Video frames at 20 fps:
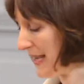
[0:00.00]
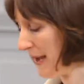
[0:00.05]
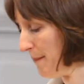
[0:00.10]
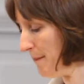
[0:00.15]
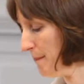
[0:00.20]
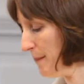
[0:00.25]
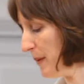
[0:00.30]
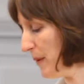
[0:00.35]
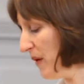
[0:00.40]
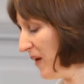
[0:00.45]

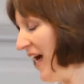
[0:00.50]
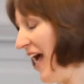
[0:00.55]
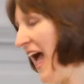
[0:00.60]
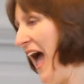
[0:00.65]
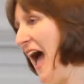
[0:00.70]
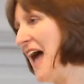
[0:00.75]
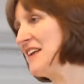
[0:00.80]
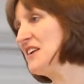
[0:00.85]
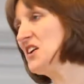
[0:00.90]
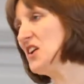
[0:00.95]

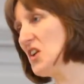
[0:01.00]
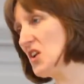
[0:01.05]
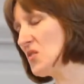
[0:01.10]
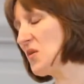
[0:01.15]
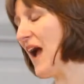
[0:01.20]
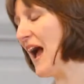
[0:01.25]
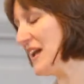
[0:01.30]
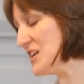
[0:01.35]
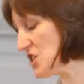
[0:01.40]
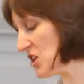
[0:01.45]
temple and
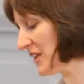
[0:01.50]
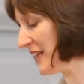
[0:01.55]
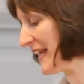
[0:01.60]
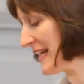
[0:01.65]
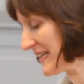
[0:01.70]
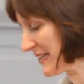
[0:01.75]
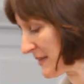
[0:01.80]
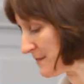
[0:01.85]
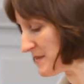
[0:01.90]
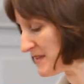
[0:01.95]

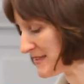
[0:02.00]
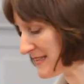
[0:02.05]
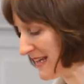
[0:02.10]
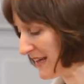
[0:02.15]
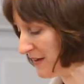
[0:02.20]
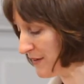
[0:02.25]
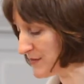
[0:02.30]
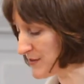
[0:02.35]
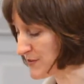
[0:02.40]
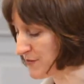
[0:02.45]
congratulate
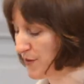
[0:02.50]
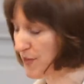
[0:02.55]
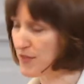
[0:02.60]
themselves